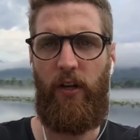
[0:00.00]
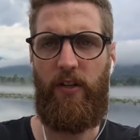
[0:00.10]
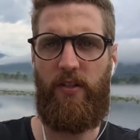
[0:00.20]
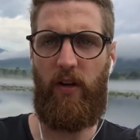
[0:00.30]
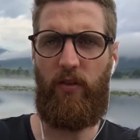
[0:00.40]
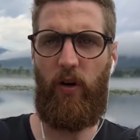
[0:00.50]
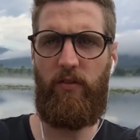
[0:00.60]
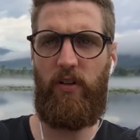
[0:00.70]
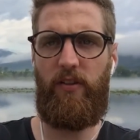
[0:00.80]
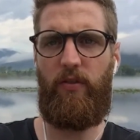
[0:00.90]
So I thought I'd
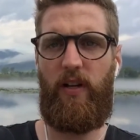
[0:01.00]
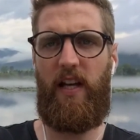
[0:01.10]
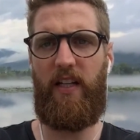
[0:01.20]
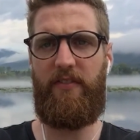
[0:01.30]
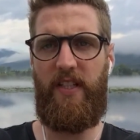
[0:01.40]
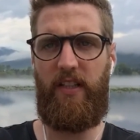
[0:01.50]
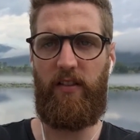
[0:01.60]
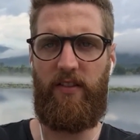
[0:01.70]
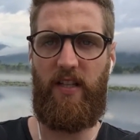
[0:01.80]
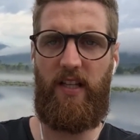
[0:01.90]
run through a live deal.
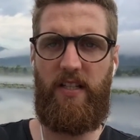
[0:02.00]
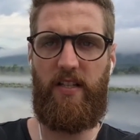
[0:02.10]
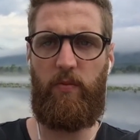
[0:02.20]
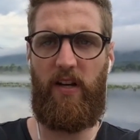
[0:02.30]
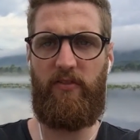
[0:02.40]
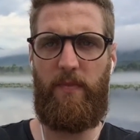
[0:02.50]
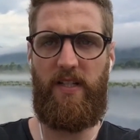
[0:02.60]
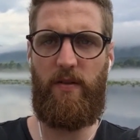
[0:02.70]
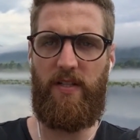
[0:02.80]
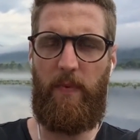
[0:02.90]
It's the easiest way for me
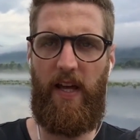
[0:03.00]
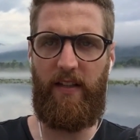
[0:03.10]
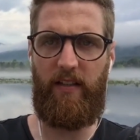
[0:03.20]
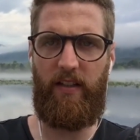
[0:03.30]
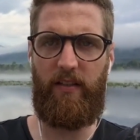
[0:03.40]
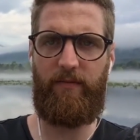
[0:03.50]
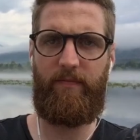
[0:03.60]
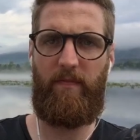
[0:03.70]
to explain, I think.